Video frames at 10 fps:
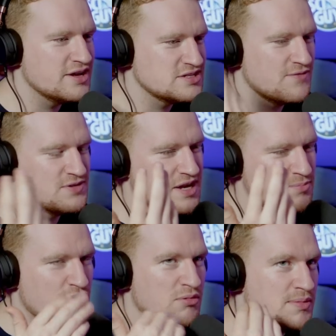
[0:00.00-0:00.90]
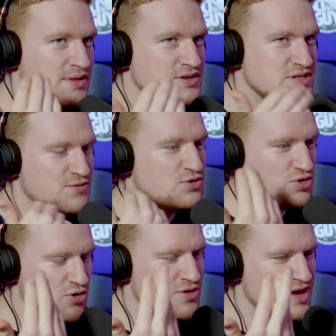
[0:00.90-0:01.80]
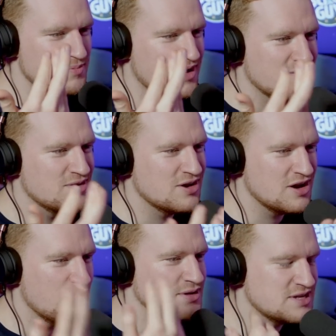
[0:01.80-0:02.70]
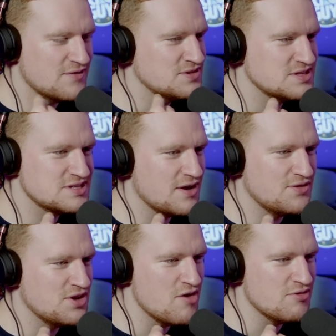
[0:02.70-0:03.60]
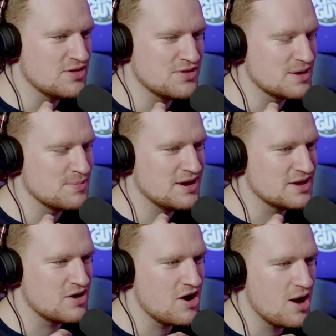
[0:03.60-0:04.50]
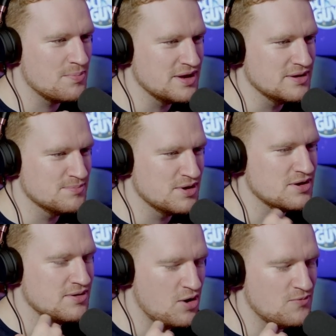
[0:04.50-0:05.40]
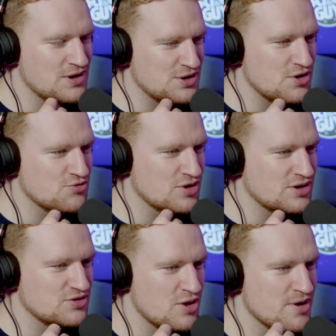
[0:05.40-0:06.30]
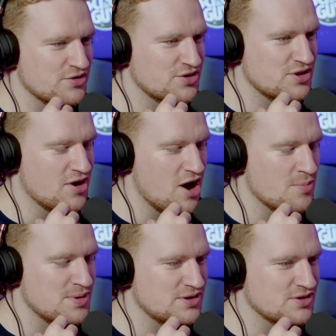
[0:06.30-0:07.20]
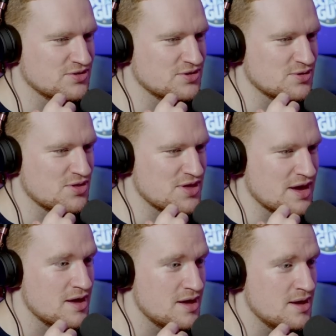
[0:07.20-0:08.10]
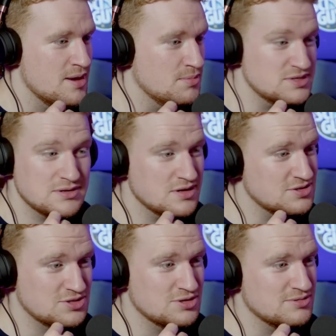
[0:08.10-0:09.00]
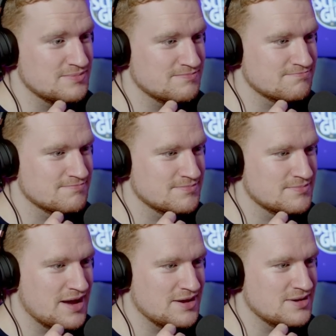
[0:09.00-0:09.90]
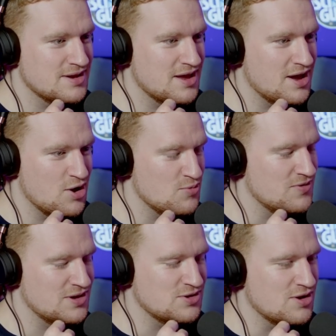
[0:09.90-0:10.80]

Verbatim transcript: higher stuff is like probably the stuff you do think about. Your lower stuff is the stuff you don't really think about, like your heartbeat. But hopefully you don't drink so much that your heartbeat doesn't do the thing. But sometimes you do. And Hopefully you